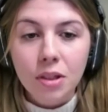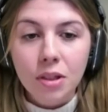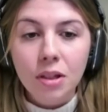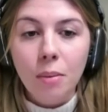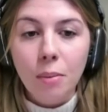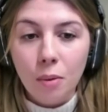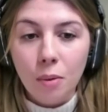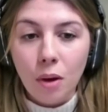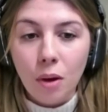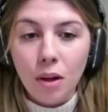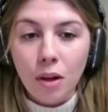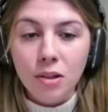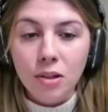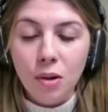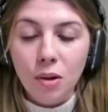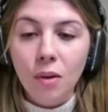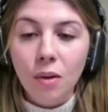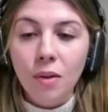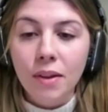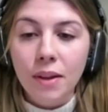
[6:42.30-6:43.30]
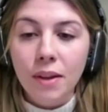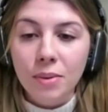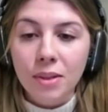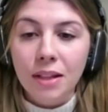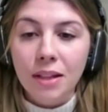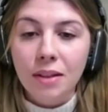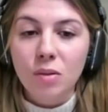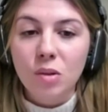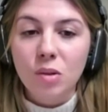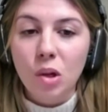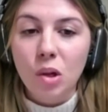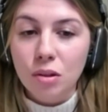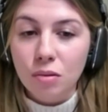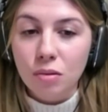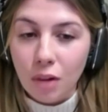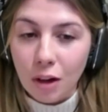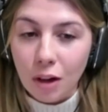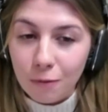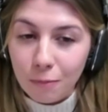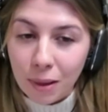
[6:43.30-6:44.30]
seemed to come up quite a lot, that they were saying there
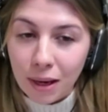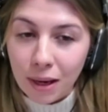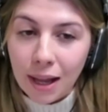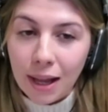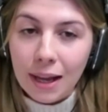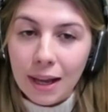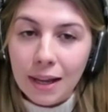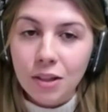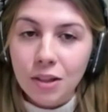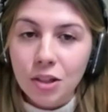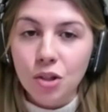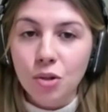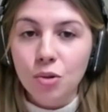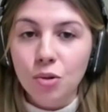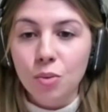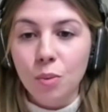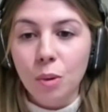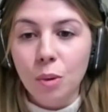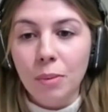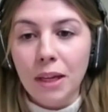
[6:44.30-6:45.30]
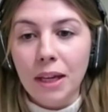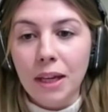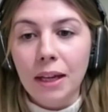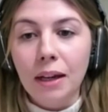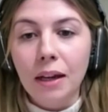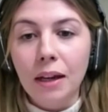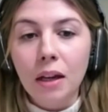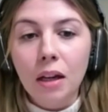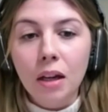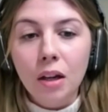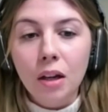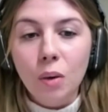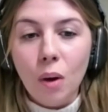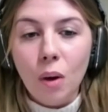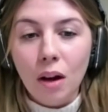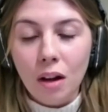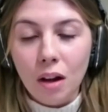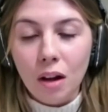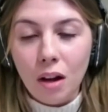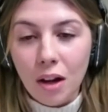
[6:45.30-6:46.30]
was a lot of rough play, that children were being
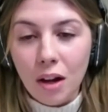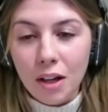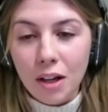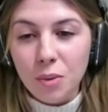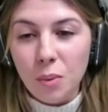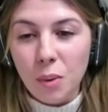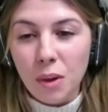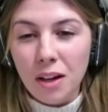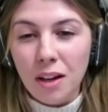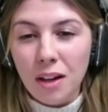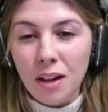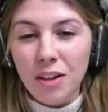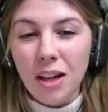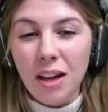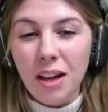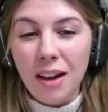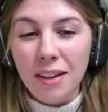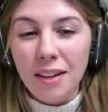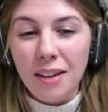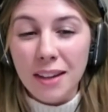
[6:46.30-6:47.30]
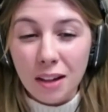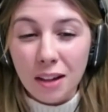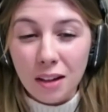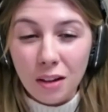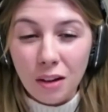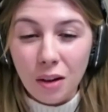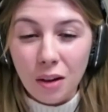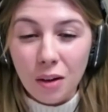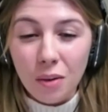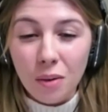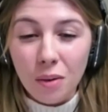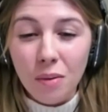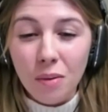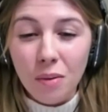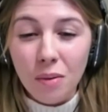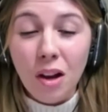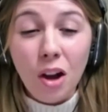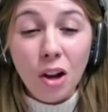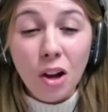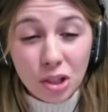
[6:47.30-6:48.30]
quite unkind to one another. I think
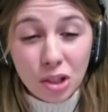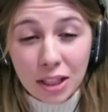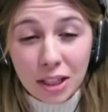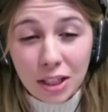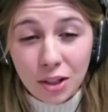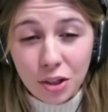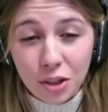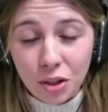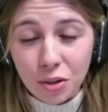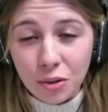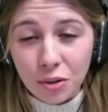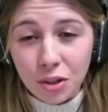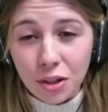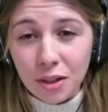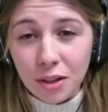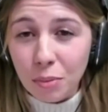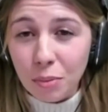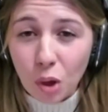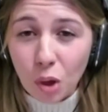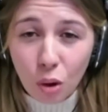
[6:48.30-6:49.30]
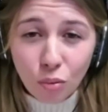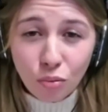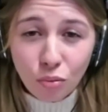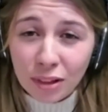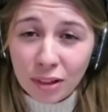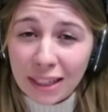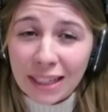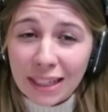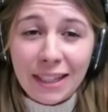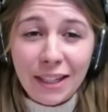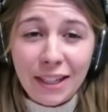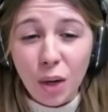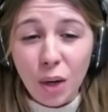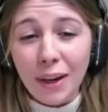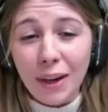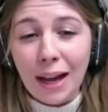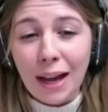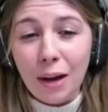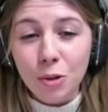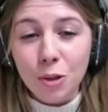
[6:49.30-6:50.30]
largely due to them not
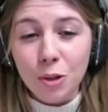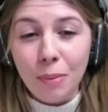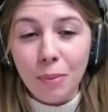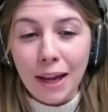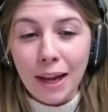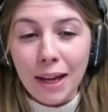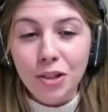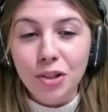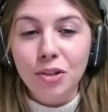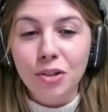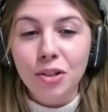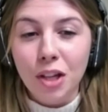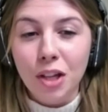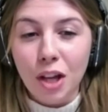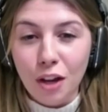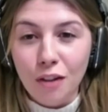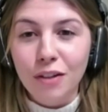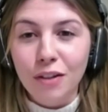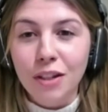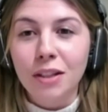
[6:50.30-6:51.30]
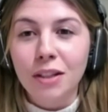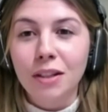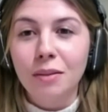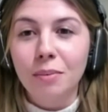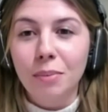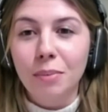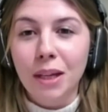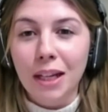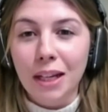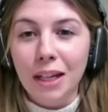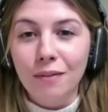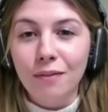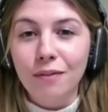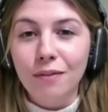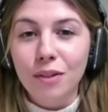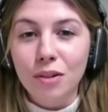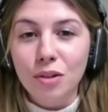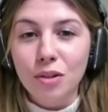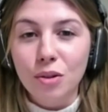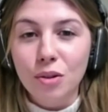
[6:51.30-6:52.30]
really knowing how to play due to COVID and being
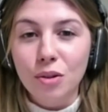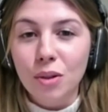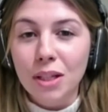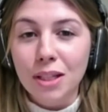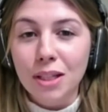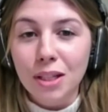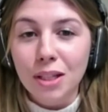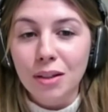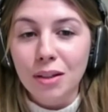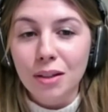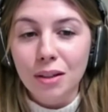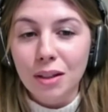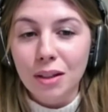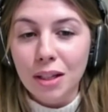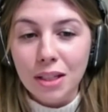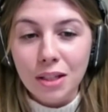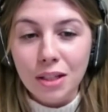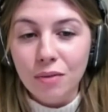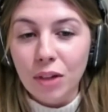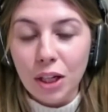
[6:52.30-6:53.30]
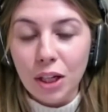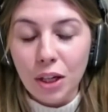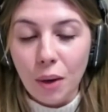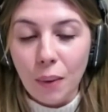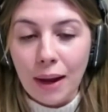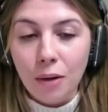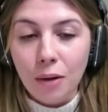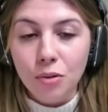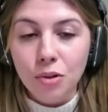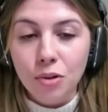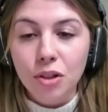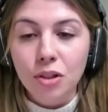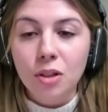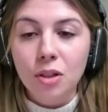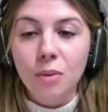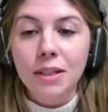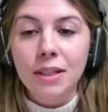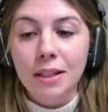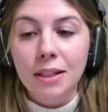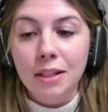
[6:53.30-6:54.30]
an infant school. They didn't really know how
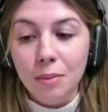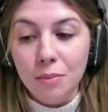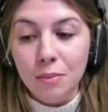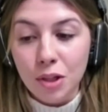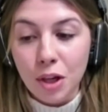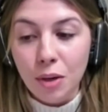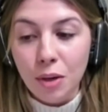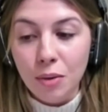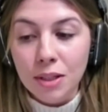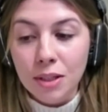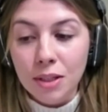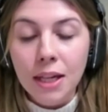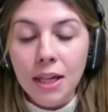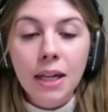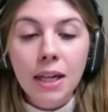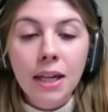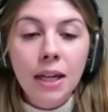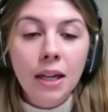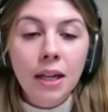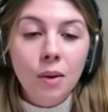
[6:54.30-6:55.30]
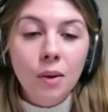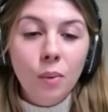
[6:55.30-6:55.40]
to, so we set up zones.